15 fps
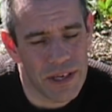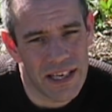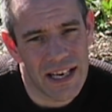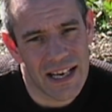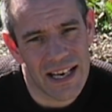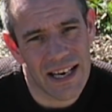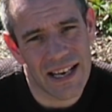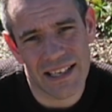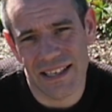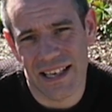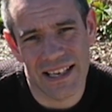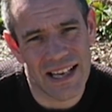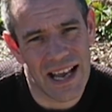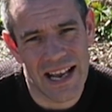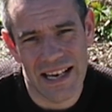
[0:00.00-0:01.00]
we can collect
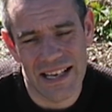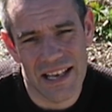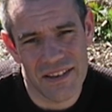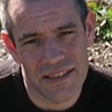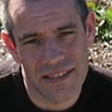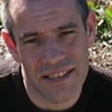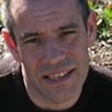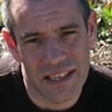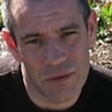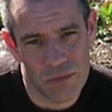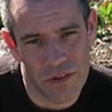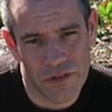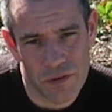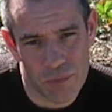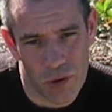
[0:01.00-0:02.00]
like any other seed that
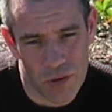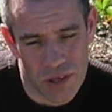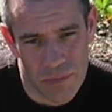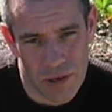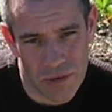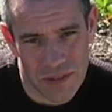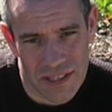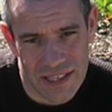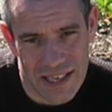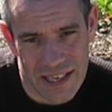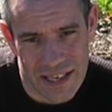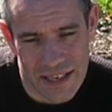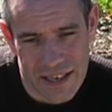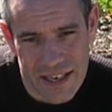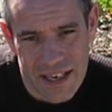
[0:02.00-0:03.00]
we've spoken about today.